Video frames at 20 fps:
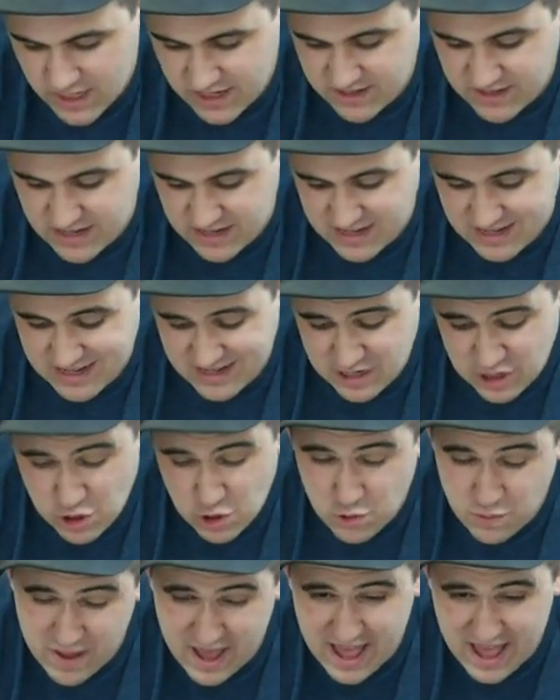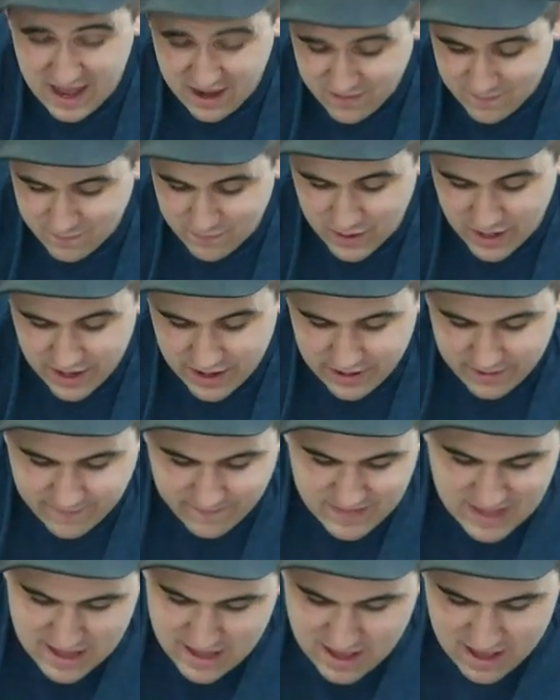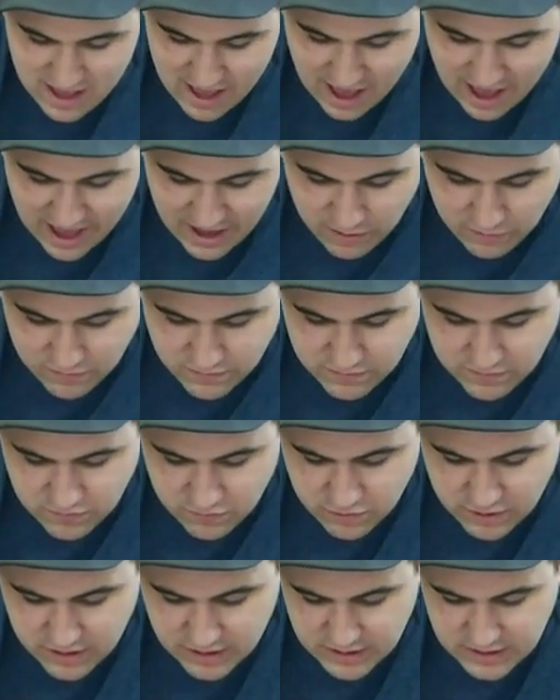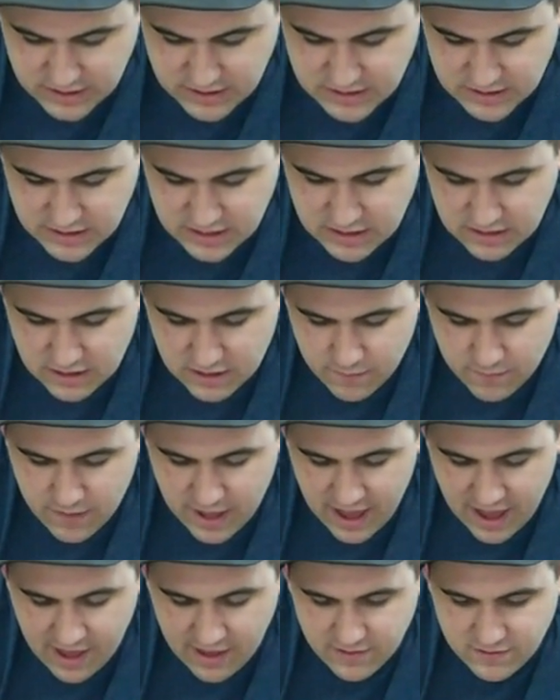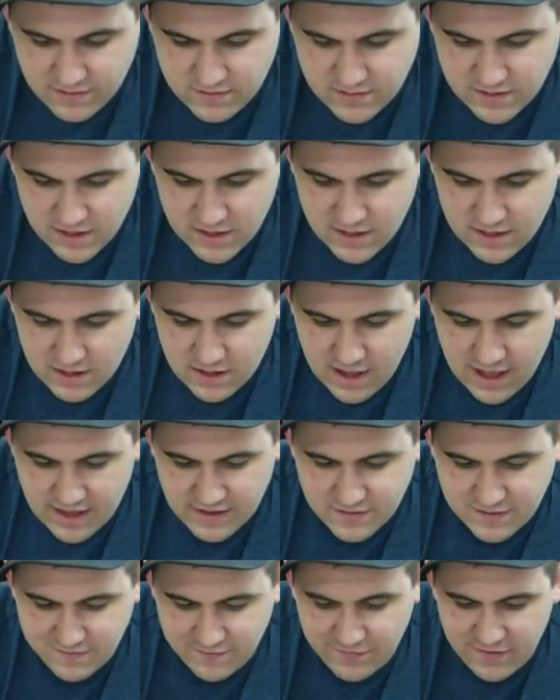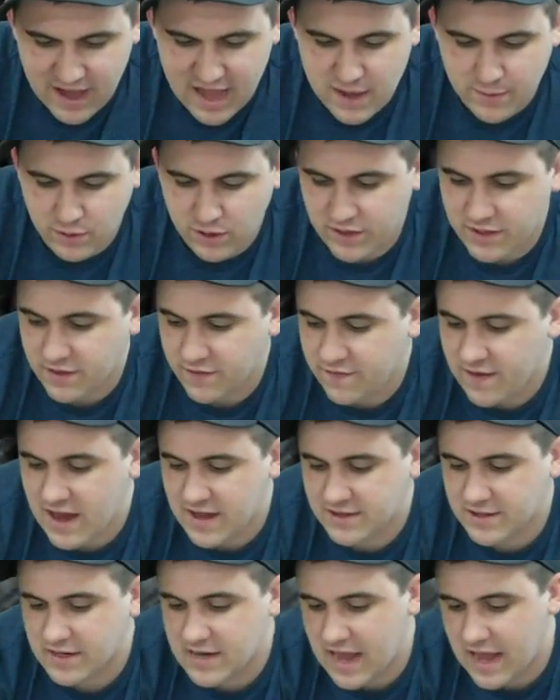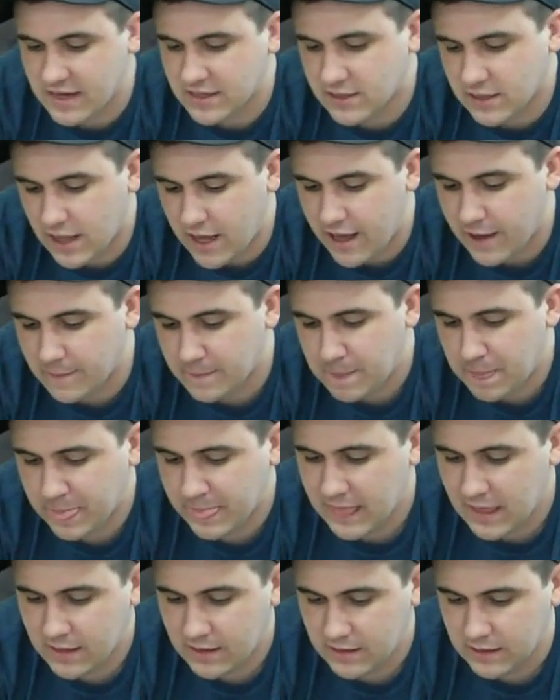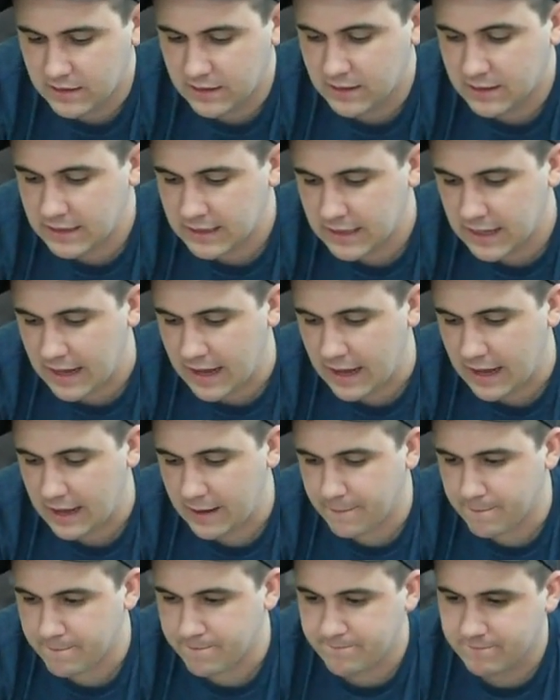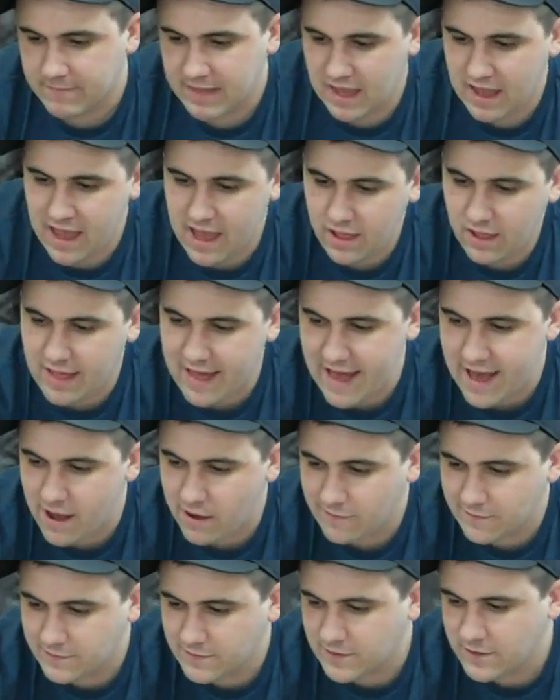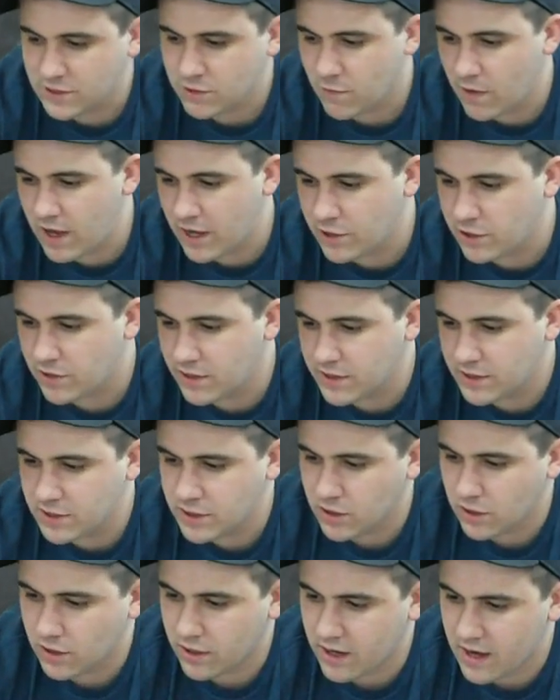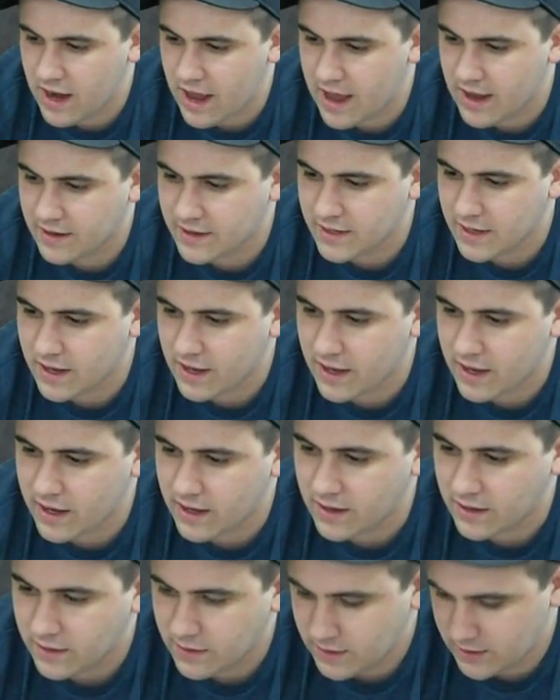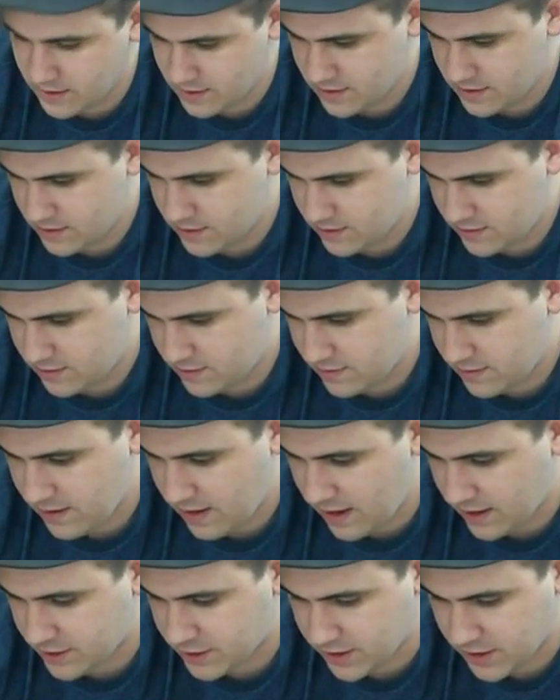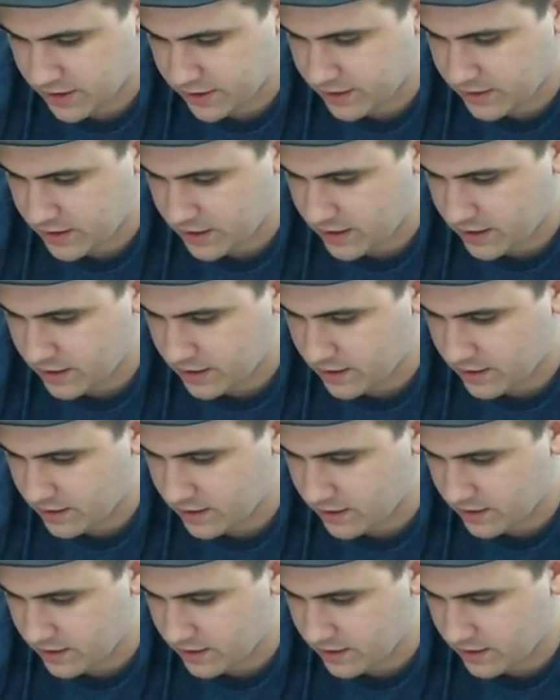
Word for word: isn't too bad, but I don't really see them as as viable in the fast attack slot. Um, Hellhound squadrons, you're looking at uh, actually the